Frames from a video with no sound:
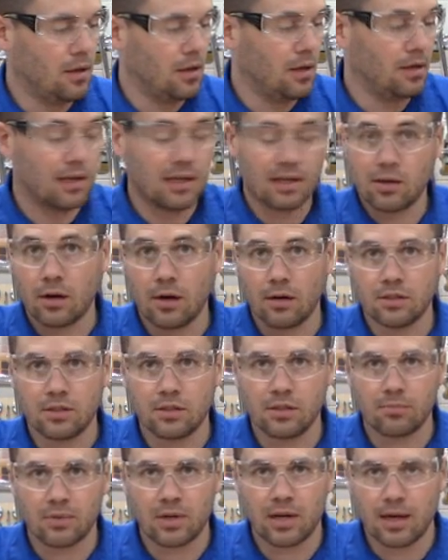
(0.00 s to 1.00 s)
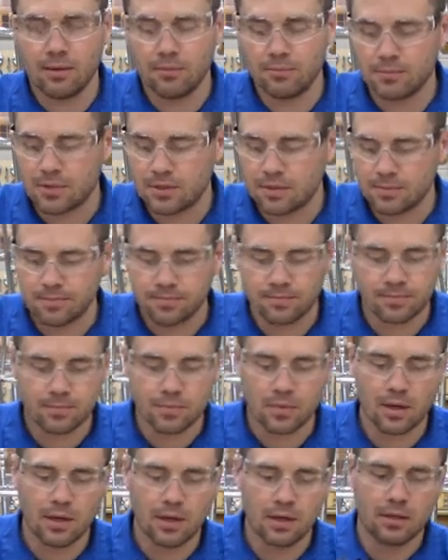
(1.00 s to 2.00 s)
and that causes you problems.
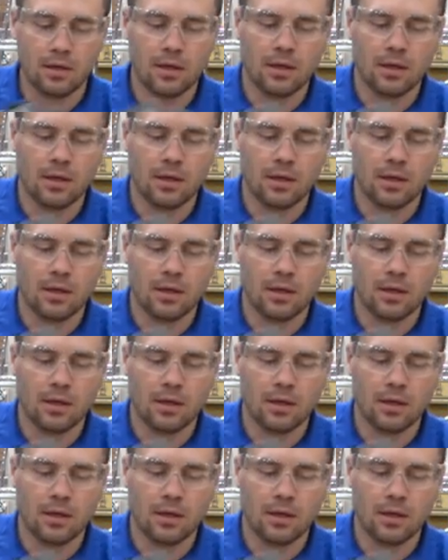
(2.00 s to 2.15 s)
Okay?